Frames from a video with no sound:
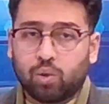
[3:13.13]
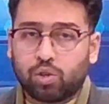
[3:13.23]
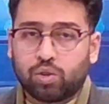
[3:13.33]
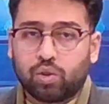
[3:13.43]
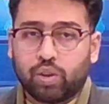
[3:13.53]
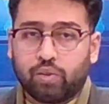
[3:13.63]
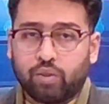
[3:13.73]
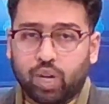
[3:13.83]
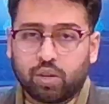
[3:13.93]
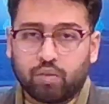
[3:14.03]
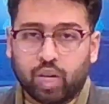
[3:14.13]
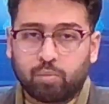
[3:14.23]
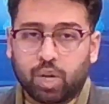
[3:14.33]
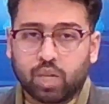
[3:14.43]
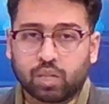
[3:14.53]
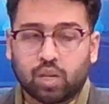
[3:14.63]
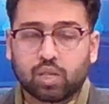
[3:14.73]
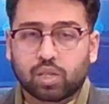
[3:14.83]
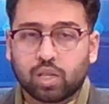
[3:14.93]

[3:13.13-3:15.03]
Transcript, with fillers: also re- reiterate Pakistan's